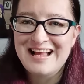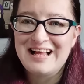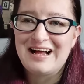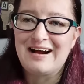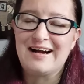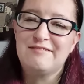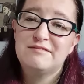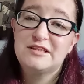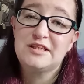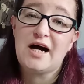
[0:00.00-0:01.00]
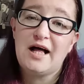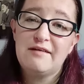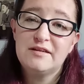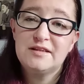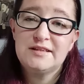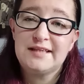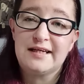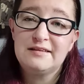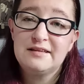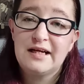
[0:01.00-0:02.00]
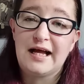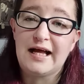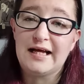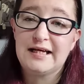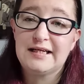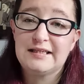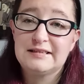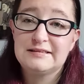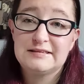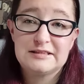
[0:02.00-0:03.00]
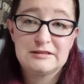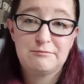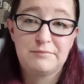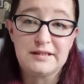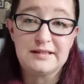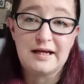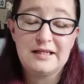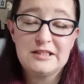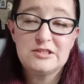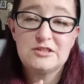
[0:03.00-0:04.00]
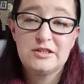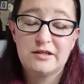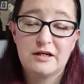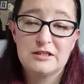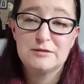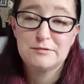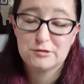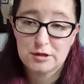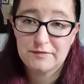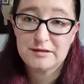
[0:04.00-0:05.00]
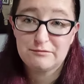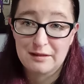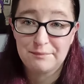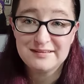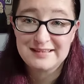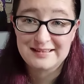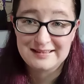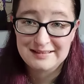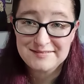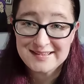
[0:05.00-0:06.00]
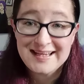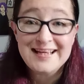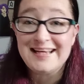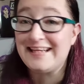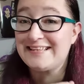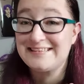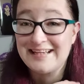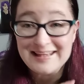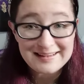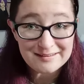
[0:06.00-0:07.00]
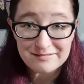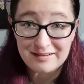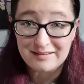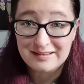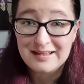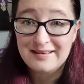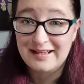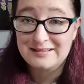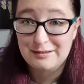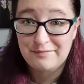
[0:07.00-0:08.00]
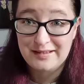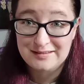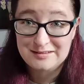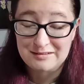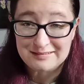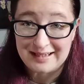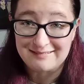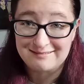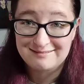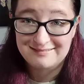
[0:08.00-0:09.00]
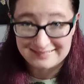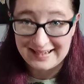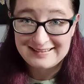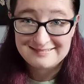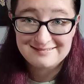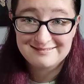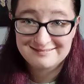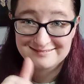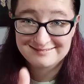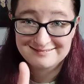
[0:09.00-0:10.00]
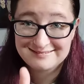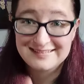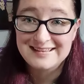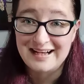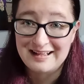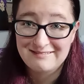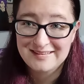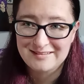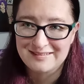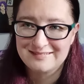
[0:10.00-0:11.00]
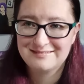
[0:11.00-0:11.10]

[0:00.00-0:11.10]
All right, so y'all have a good day and be nice to your customer service representatives. It's not their fault that something is sold out. Okay. Y'all have a good one.